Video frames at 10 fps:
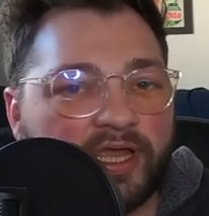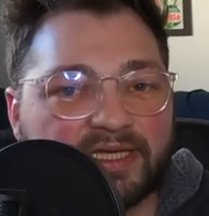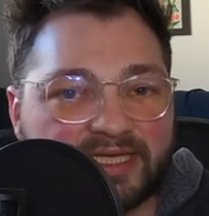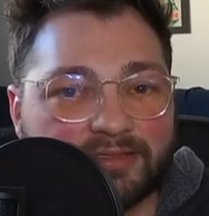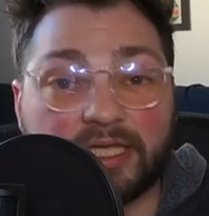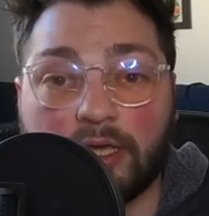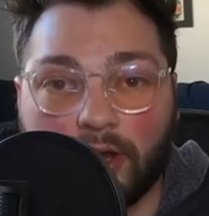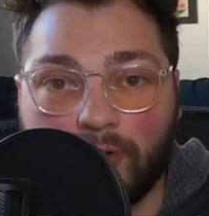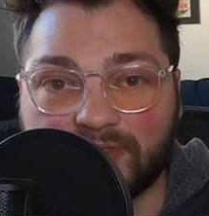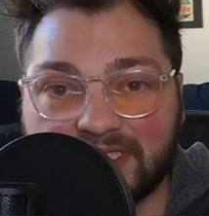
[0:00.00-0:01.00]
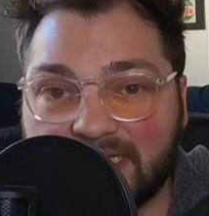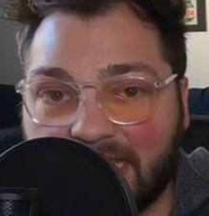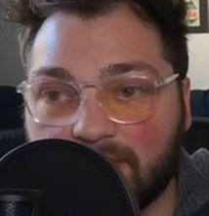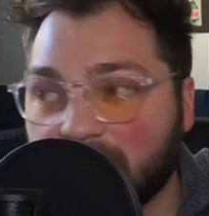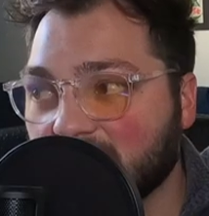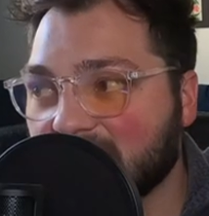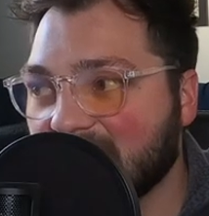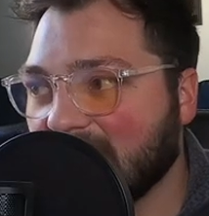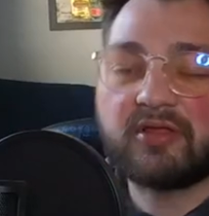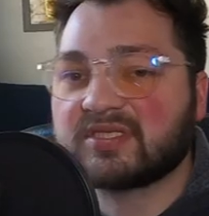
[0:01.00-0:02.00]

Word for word: and deadly OTK build that he had.